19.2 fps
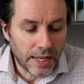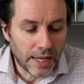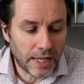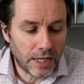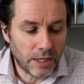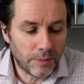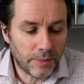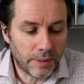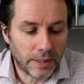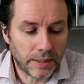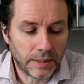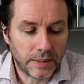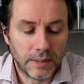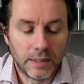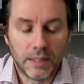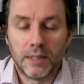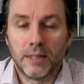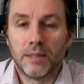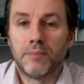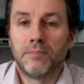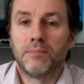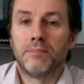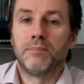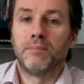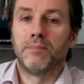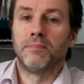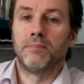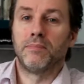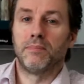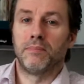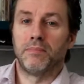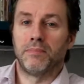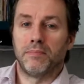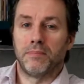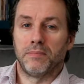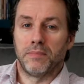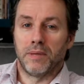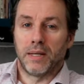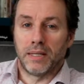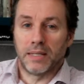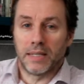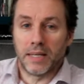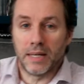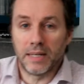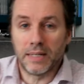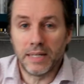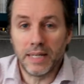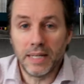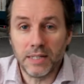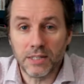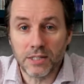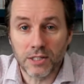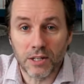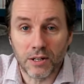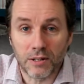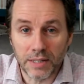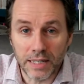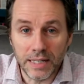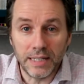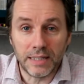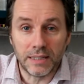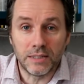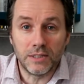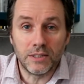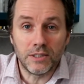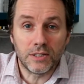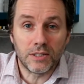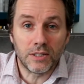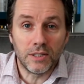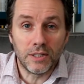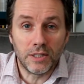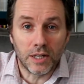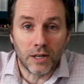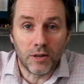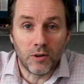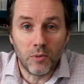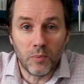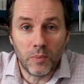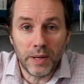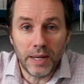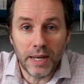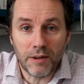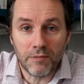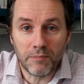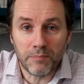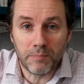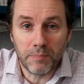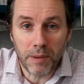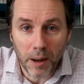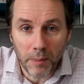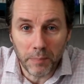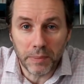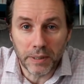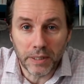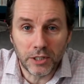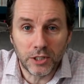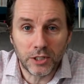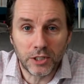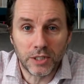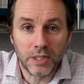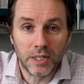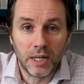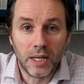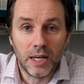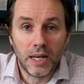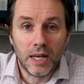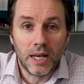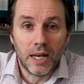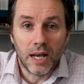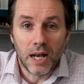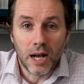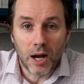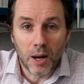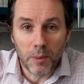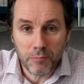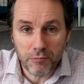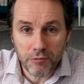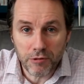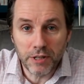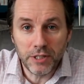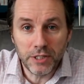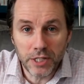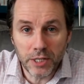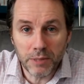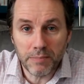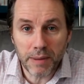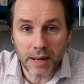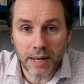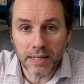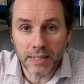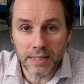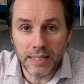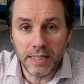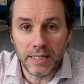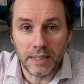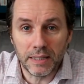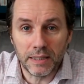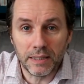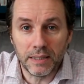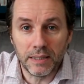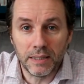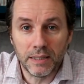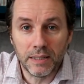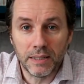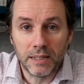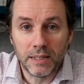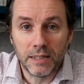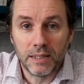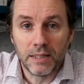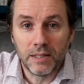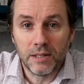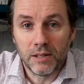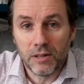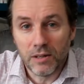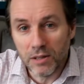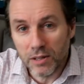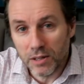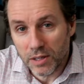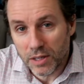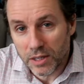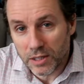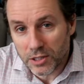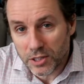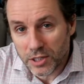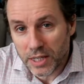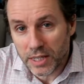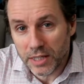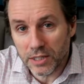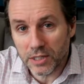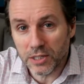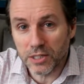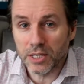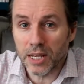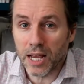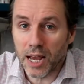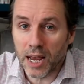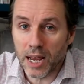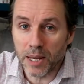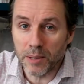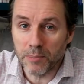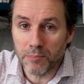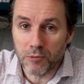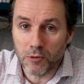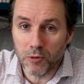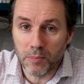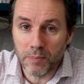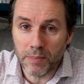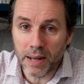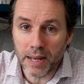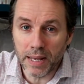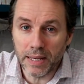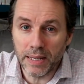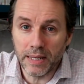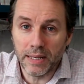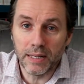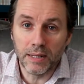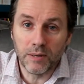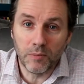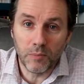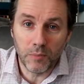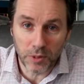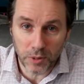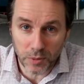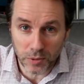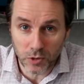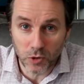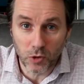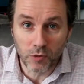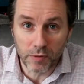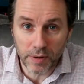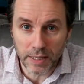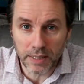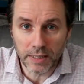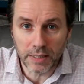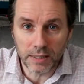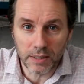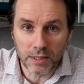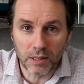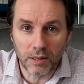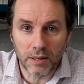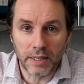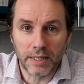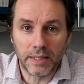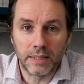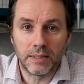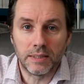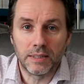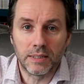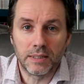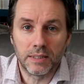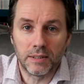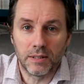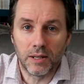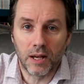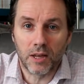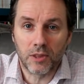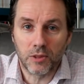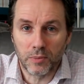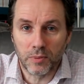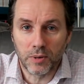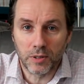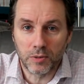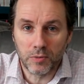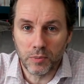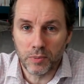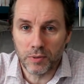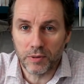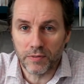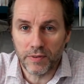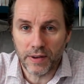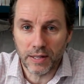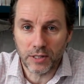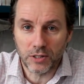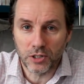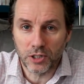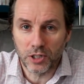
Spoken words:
Anyway, and here's sardines. You know, we haven't published a printed magazine since April, May, which was already designed. Otherwise we would have had to